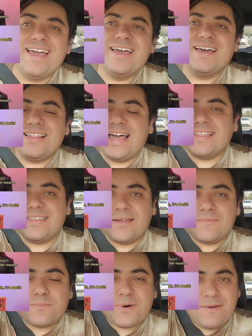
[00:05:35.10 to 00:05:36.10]
Like,
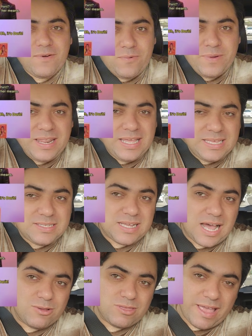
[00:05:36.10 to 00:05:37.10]
Bravo really is
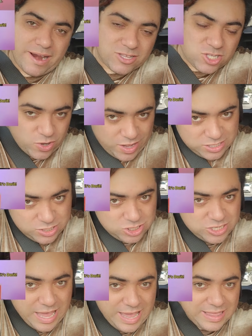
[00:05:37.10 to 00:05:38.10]
out there trying to
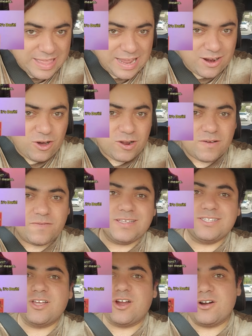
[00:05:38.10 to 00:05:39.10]
say that all of
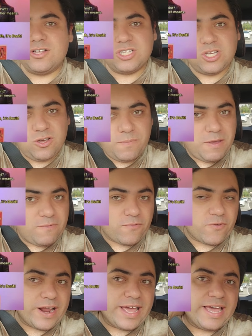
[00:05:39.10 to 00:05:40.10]
these girls could be
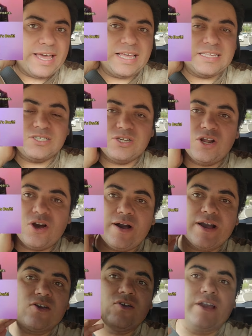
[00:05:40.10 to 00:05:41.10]
friends, you know,
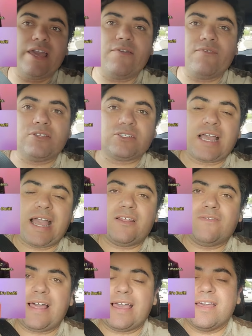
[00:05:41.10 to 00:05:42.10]
I could give us
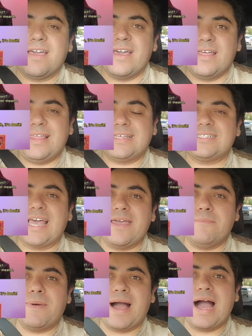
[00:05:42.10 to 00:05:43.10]
kind of like the
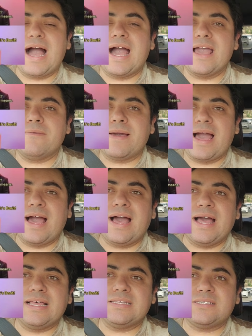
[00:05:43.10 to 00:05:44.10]
same vibe
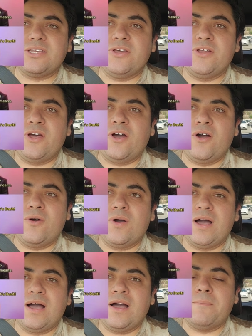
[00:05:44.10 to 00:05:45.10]
as, you know,
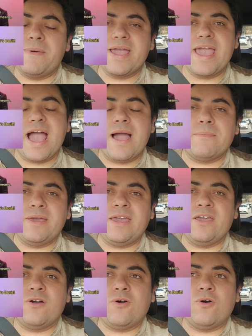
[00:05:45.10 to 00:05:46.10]
uh,
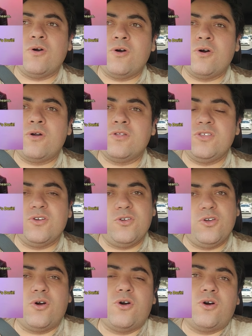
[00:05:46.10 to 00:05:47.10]
Miami or New
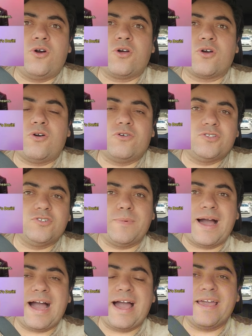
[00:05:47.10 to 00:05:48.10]
York or
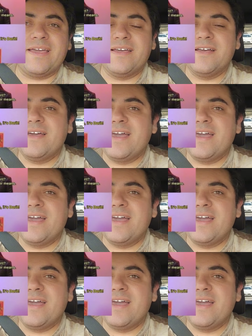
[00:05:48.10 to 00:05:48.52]
Dubai.